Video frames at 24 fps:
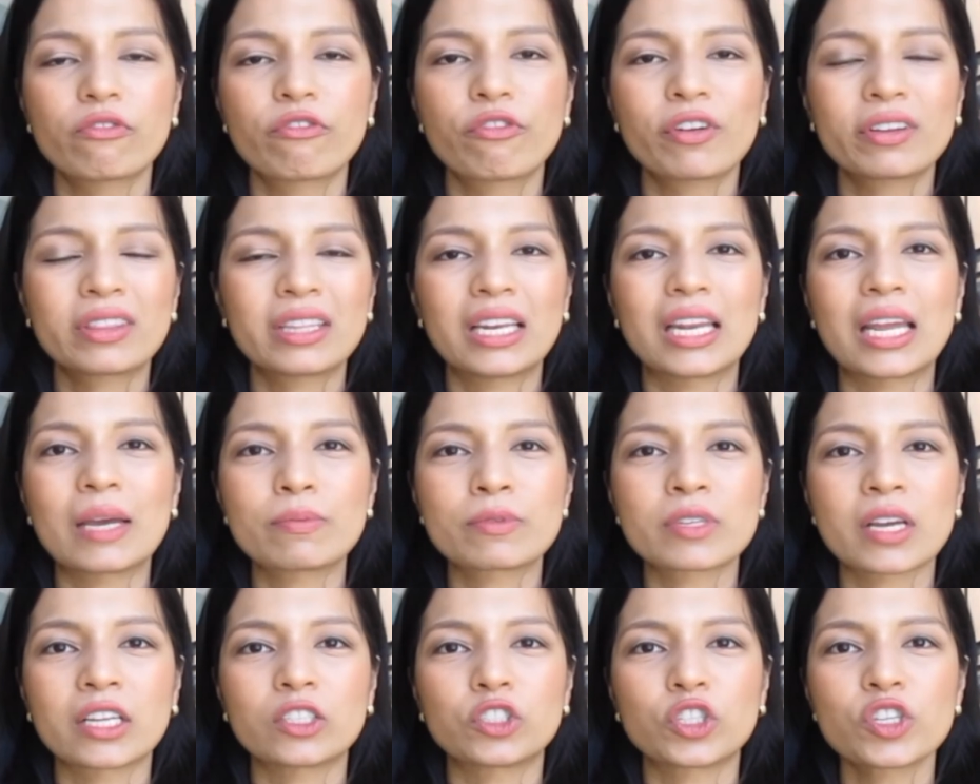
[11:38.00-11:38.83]
For the
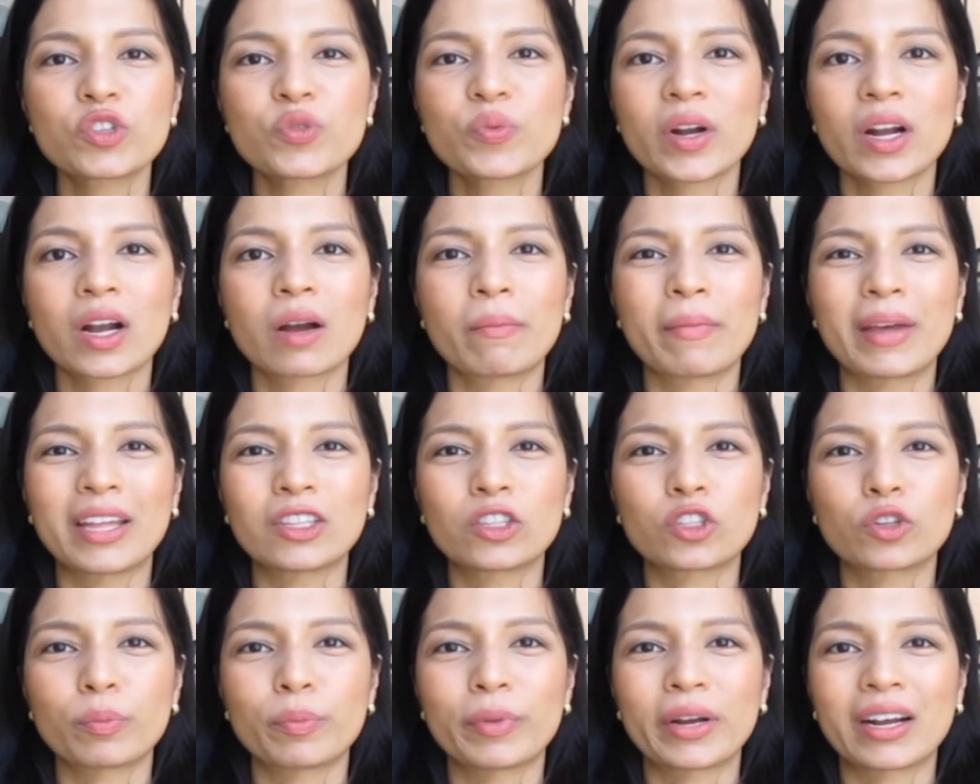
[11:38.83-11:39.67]
lips, I just
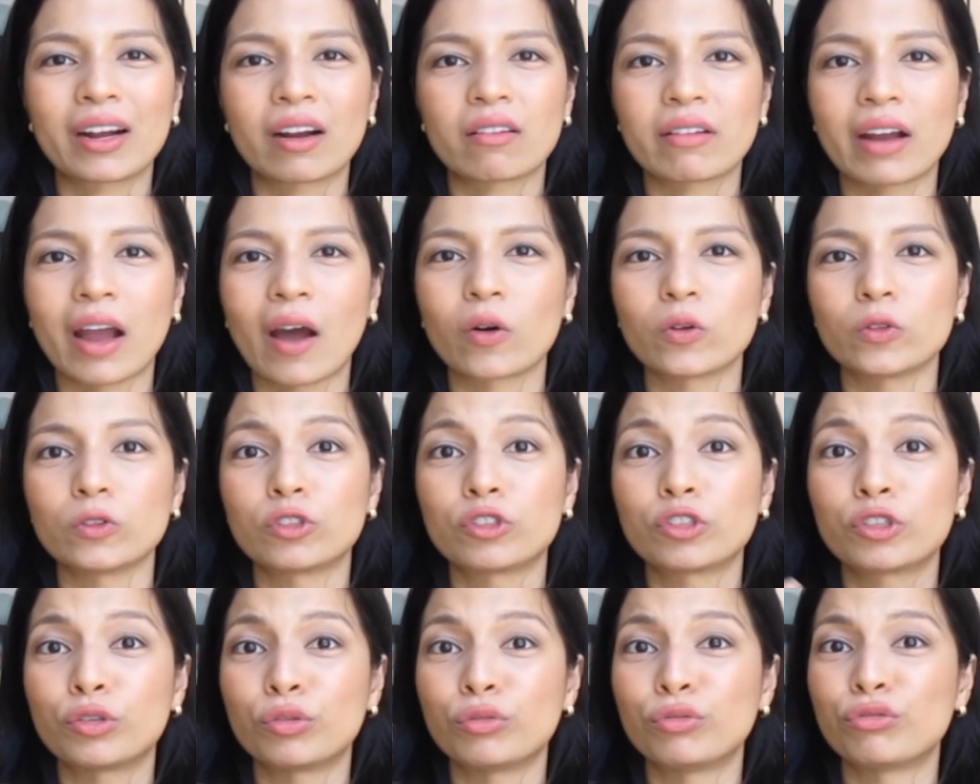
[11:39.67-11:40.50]
recommend to bring around
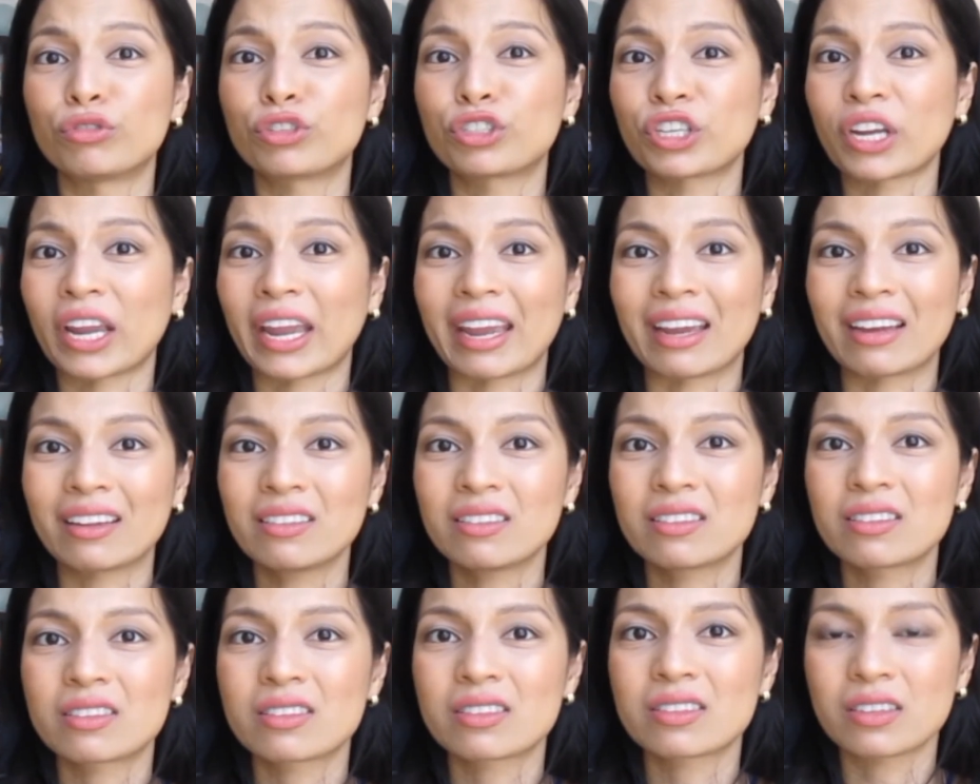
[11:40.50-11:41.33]
2
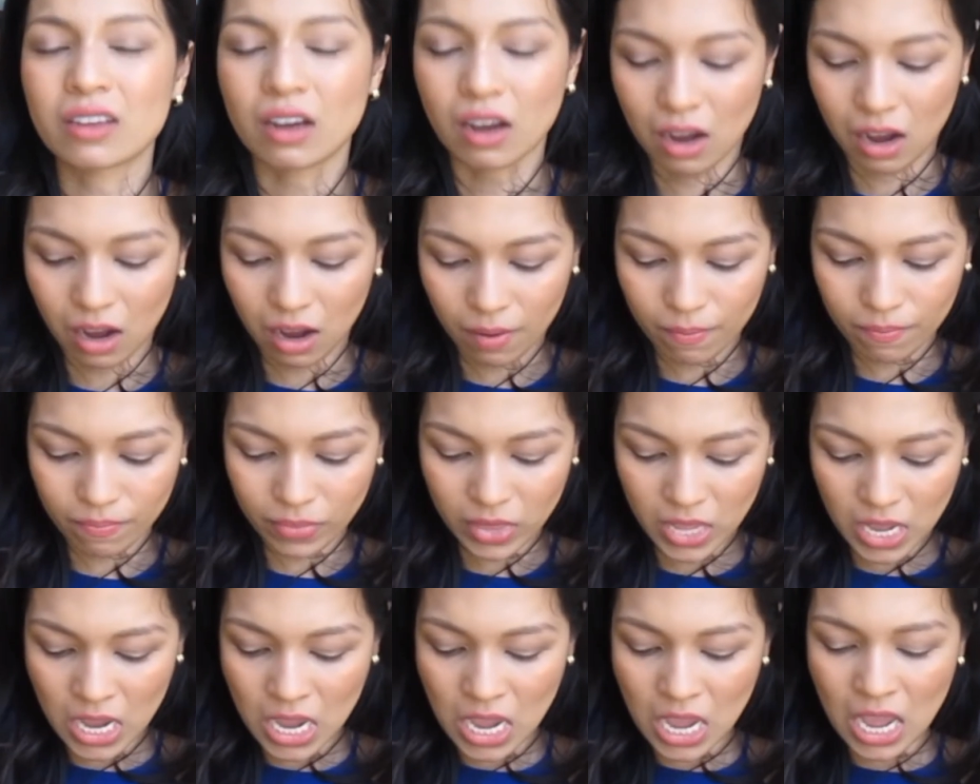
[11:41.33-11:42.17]
shades.
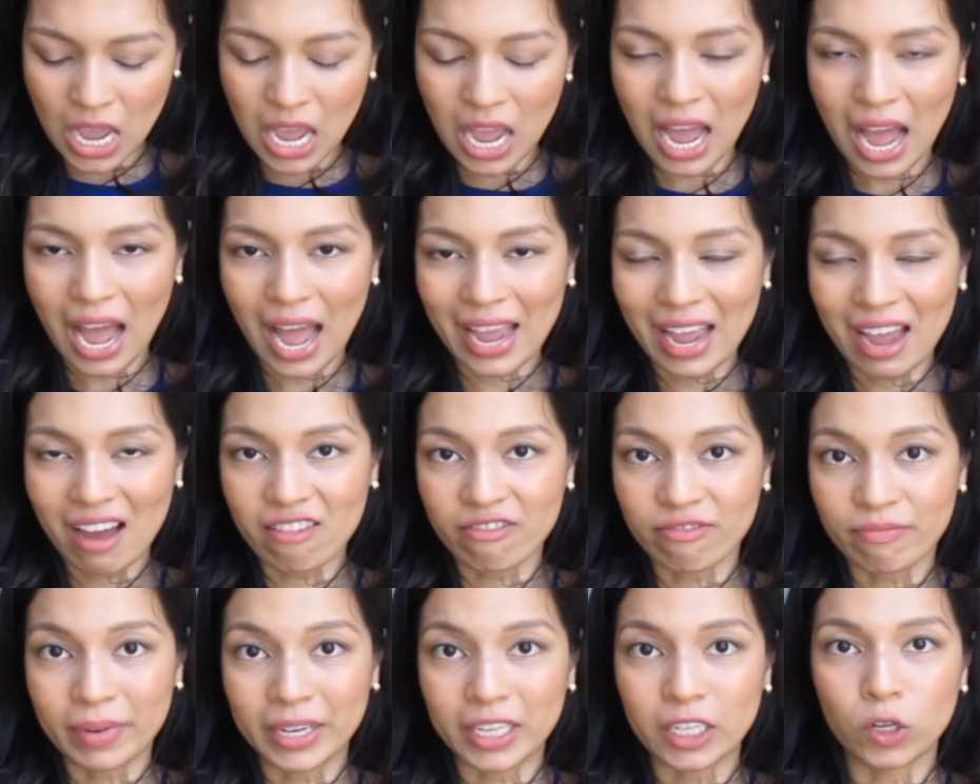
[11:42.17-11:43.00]
I
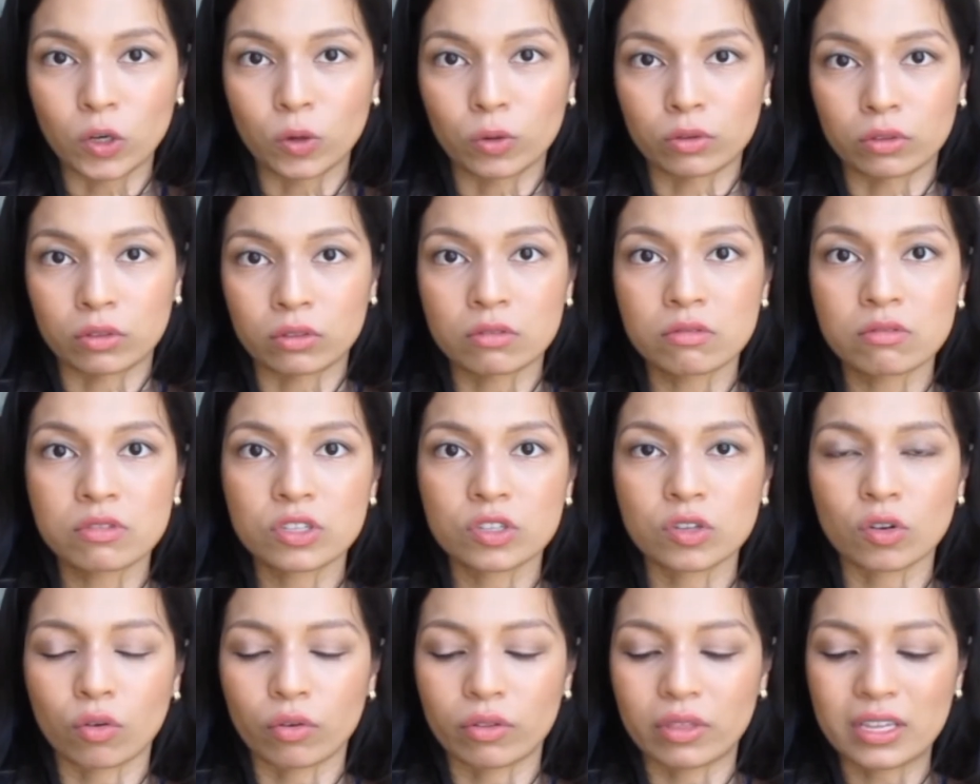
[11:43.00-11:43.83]
have my go-to,
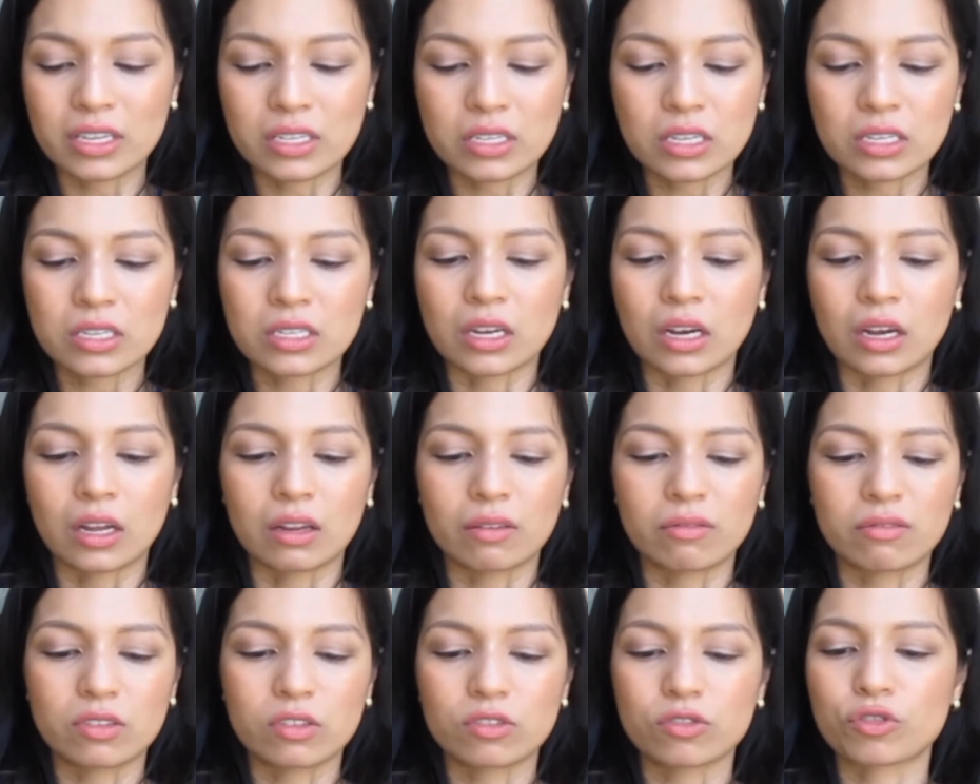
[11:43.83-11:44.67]
so this is a
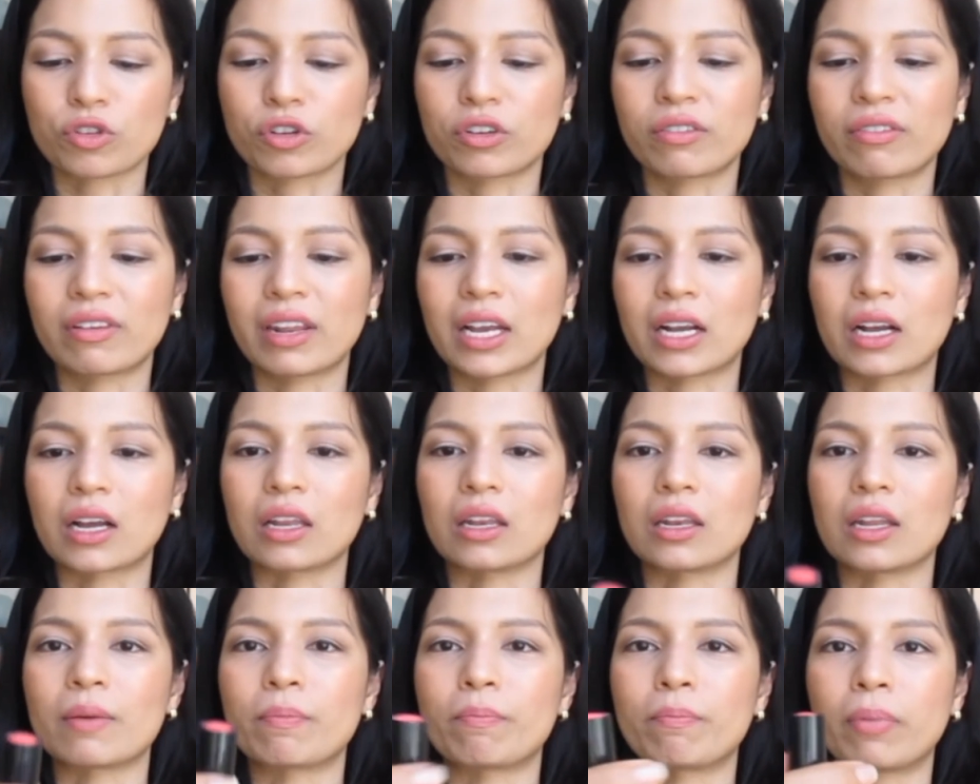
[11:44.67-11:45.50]
sort of like a
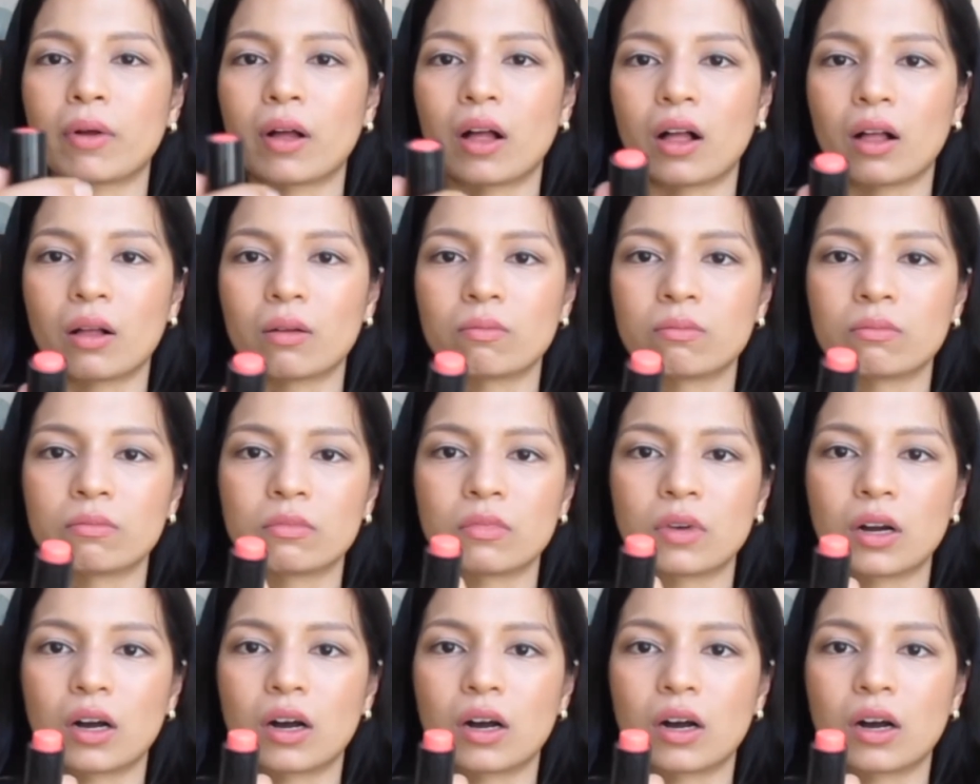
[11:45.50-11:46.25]
lip balm